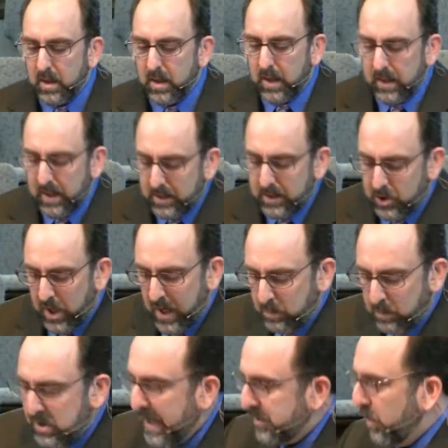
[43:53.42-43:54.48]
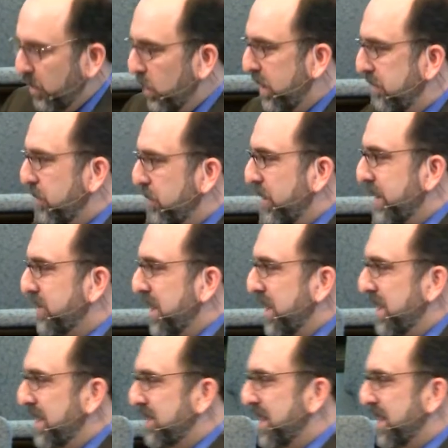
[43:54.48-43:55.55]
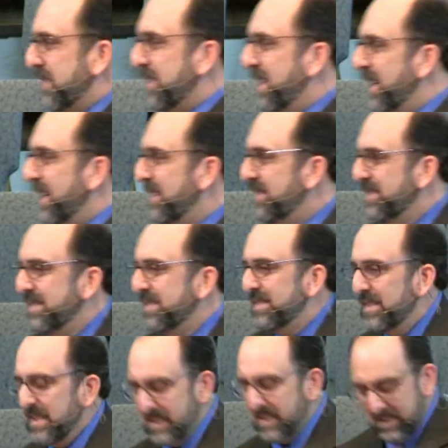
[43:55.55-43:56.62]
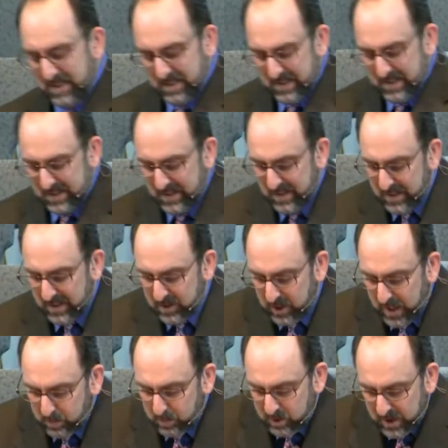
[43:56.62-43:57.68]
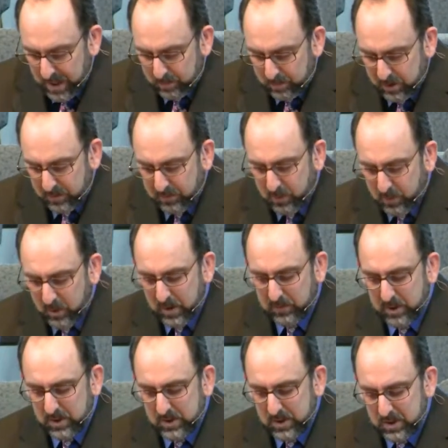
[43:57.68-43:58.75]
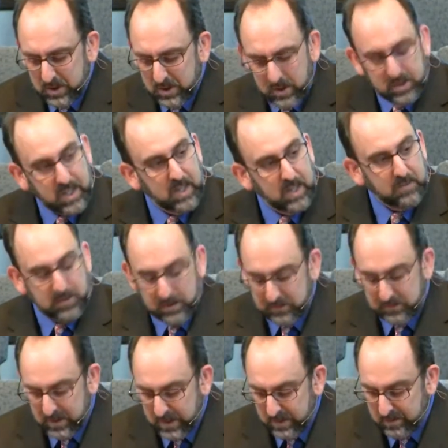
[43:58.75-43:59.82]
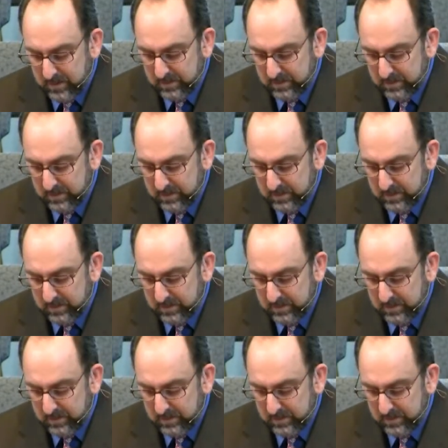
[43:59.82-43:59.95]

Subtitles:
I think James has a word for us on this, doesn't he? James chapter 4, verses 13 to 15.